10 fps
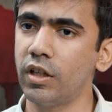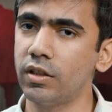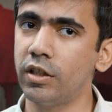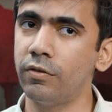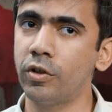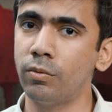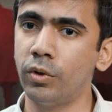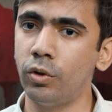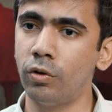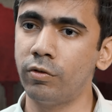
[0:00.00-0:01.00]
yes, they've come a
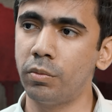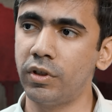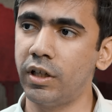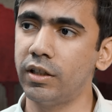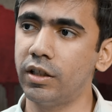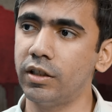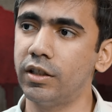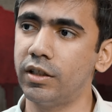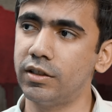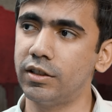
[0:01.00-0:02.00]
long way, but I think
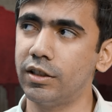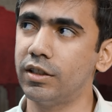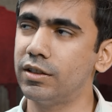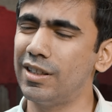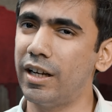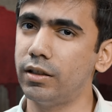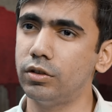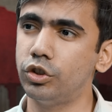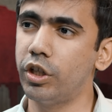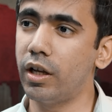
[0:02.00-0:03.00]
there is a slight
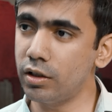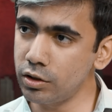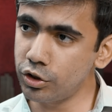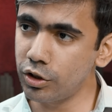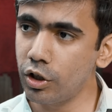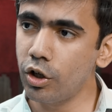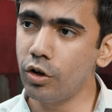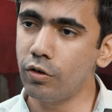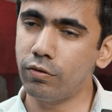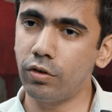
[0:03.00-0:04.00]
challenge
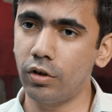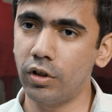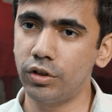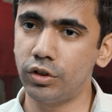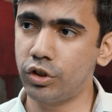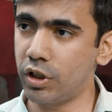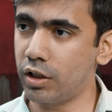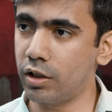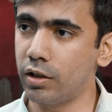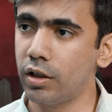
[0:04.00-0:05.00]
yeah. for
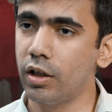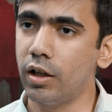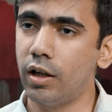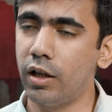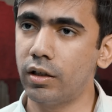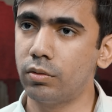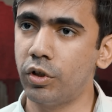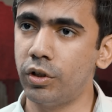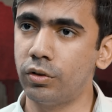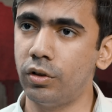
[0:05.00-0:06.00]
China, like
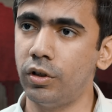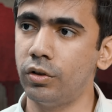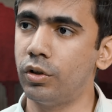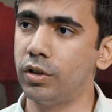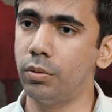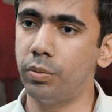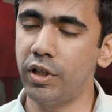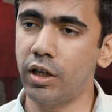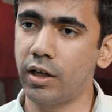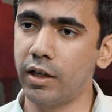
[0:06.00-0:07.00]
particularly in all the
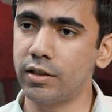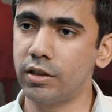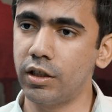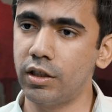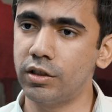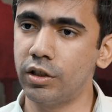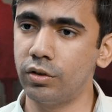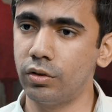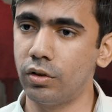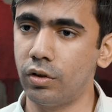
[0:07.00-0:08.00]
BRI states
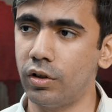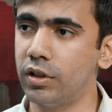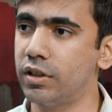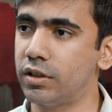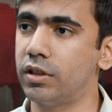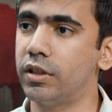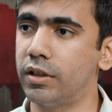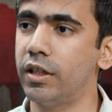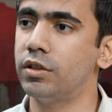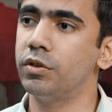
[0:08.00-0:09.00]
and all the
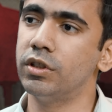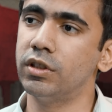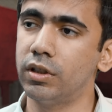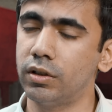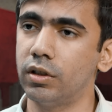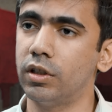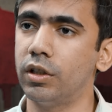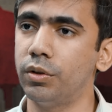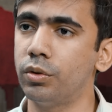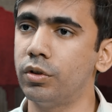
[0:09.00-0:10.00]
states which is it,
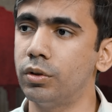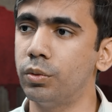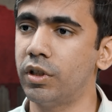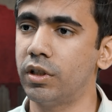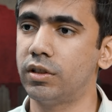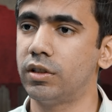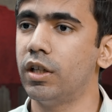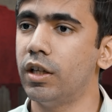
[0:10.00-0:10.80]
uh, you know, doing its